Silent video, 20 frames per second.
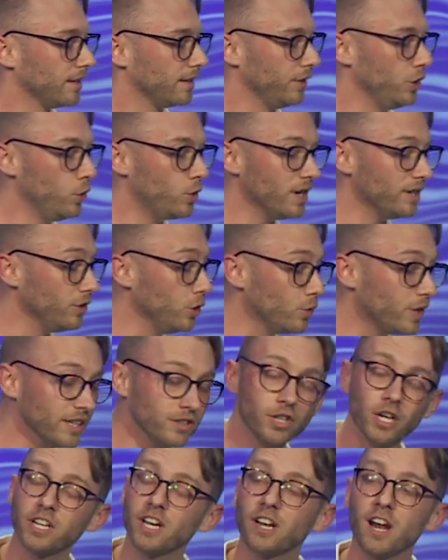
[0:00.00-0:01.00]
You can, you can
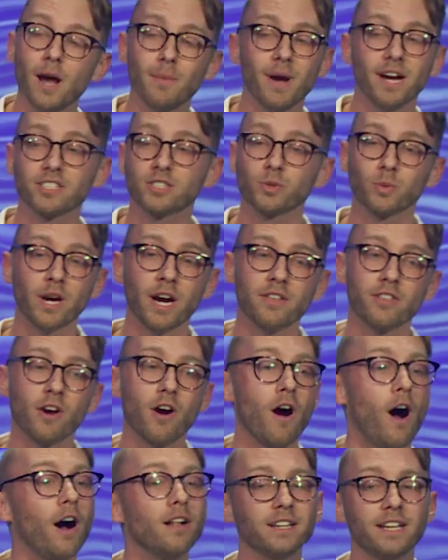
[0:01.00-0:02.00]
look it up. I swear they're
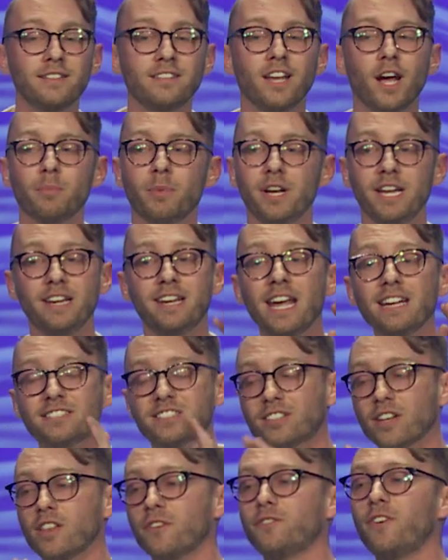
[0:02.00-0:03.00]
all in there. But he gets
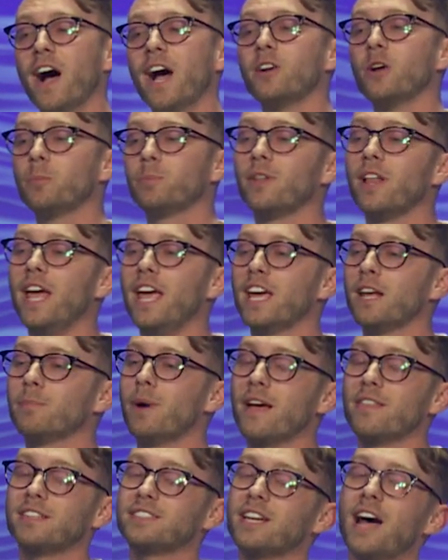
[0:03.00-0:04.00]
to the final plague, and
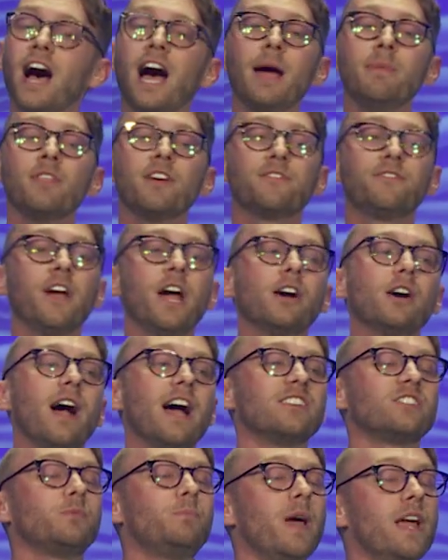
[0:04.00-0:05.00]
by the time the Pharaoh
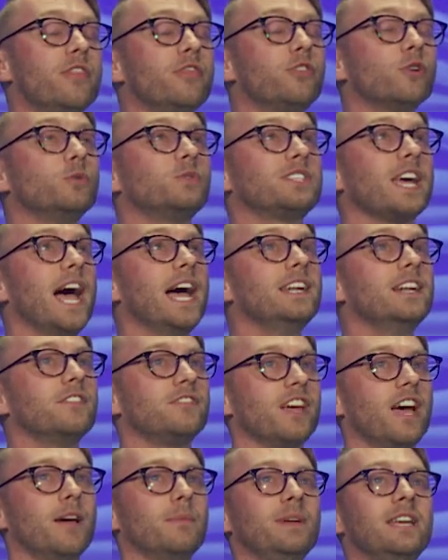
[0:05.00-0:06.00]
has been through 10
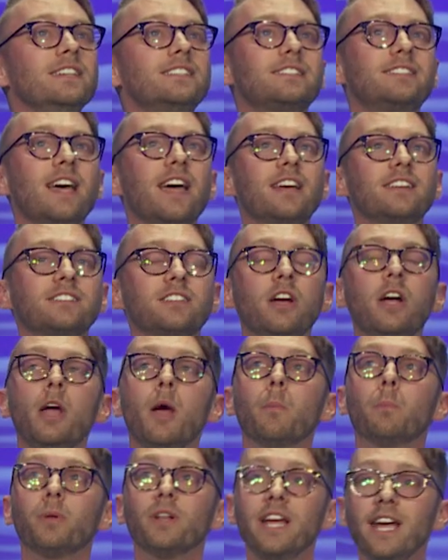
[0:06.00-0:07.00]
of them, he says,
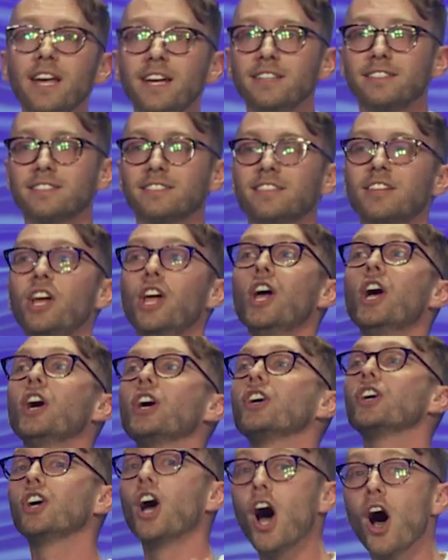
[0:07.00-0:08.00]
Please
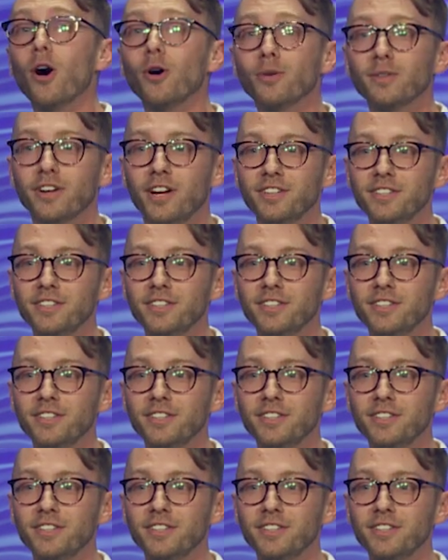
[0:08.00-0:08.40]
go.